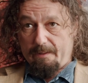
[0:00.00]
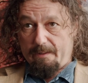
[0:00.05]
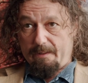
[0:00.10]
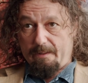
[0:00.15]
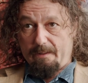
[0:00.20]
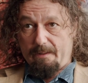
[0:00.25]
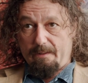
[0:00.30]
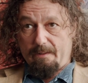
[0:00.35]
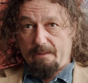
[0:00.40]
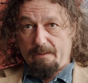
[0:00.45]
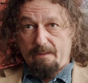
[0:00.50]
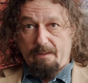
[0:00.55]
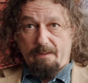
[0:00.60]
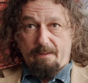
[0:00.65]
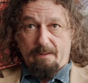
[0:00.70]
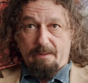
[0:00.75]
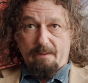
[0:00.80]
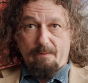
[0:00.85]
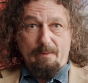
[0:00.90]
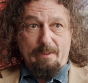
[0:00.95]
and I
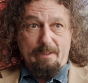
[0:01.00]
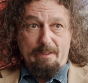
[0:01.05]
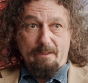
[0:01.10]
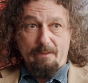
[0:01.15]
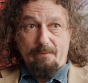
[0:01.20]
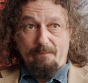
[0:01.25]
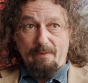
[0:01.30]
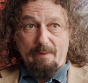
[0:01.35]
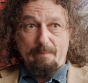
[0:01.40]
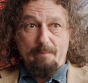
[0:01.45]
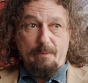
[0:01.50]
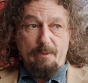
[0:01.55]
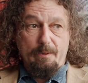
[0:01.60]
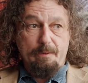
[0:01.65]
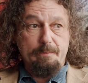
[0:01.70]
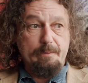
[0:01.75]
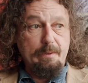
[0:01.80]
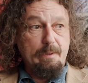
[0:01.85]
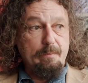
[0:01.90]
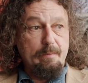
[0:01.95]
think it went in
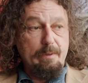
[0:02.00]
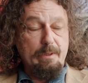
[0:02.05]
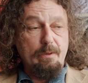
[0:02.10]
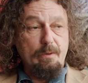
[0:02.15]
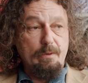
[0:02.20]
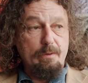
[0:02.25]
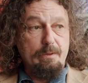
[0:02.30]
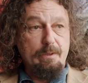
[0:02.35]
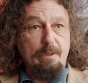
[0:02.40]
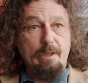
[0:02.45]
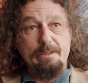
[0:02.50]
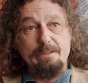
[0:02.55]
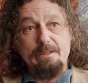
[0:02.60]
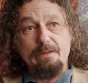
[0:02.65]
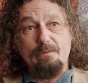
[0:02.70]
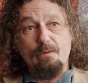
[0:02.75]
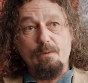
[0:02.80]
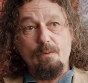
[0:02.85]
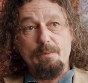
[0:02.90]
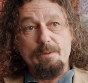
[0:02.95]
November, and we got
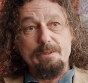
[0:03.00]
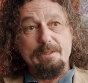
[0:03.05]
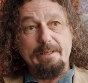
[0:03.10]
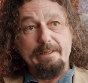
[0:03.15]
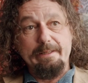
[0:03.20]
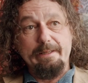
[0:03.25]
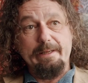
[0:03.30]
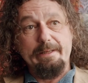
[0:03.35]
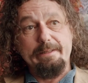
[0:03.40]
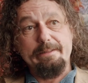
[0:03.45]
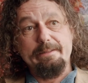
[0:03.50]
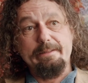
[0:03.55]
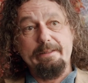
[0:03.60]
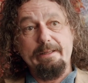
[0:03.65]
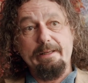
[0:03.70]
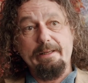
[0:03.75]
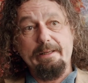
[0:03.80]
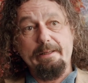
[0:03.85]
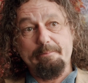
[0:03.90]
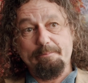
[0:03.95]
94% yes,
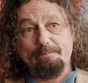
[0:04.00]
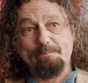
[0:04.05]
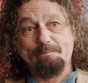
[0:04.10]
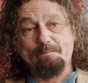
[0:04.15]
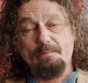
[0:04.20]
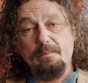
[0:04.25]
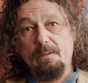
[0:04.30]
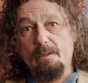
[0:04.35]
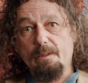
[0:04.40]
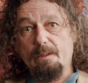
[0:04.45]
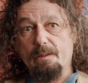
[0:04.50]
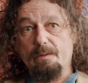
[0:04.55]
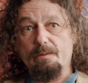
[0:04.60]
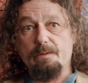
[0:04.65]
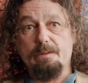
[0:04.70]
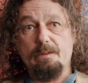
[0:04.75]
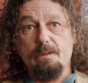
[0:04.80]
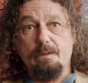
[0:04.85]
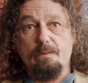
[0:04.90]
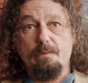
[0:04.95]
nearly, you know.
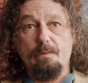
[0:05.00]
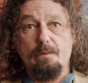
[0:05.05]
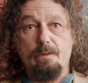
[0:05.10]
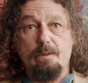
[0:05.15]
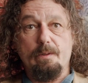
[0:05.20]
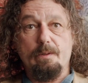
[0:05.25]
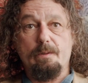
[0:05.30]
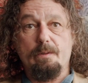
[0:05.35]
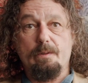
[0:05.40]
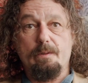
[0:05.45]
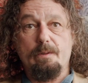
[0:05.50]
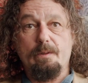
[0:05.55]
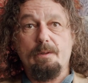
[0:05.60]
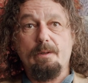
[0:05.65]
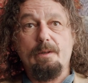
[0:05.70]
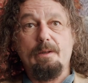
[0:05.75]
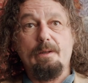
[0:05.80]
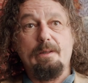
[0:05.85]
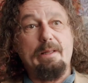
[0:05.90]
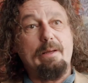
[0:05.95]
So
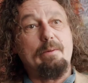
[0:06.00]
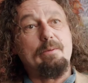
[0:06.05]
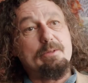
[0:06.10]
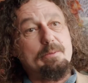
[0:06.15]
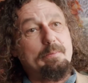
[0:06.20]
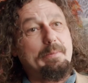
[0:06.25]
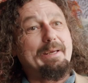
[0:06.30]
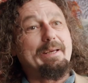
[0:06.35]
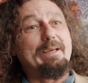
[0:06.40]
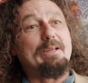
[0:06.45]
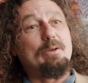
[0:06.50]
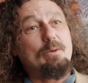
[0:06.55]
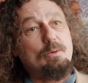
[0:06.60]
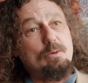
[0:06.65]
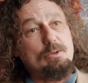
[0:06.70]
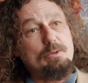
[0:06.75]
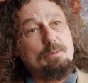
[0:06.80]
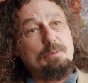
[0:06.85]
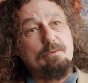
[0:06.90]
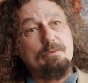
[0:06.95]
that was a big
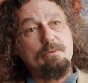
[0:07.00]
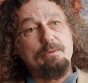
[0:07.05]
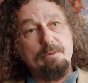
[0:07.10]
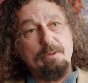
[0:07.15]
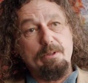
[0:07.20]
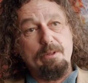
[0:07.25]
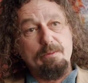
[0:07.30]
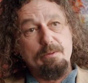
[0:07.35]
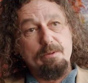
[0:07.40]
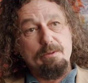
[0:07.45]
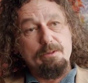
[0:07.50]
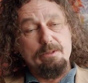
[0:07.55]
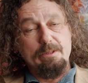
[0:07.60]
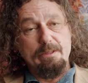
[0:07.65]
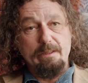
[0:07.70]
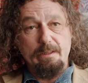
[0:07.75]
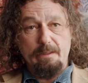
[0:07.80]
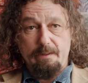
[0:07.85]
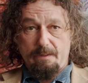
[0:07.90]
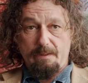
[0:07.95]
endorsement from the
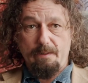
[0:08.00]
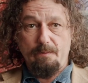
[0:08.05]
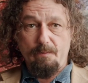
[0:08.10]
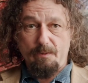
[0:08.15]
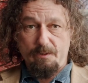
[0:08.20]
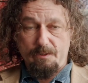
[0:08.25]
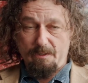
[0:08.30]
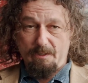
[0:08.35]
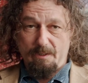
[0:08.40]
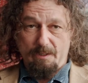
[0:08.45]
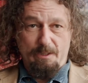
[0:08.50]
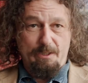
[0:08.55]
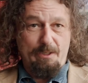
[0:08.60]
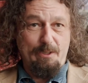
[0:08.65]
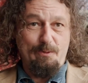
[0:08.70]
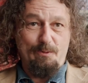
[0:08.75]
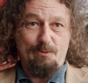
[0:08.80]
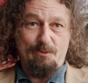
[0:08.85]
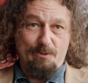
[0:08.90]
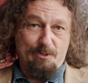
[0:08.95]
community. It wasn't a
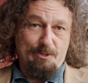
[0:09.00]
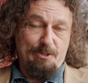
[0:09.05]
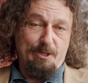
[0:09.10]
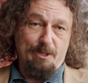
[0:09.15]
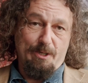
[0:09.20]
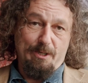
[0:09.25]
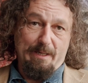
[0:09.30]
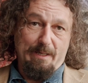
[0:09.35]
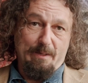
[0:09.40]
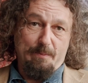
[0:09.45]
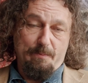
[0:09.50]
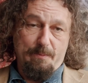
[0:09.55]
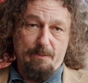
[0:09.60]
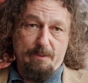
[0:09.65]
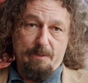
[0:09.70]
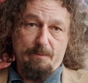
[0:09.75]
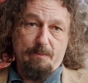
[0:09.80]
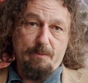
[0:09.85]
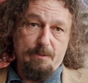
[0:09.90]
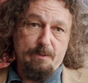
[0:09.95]
huge turnout,
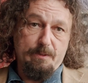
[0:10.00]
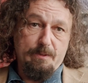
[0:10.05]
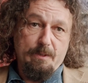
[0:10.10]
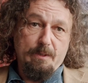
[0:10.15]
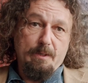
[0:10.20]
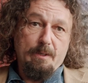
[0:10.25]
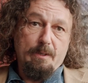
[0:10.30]
but it was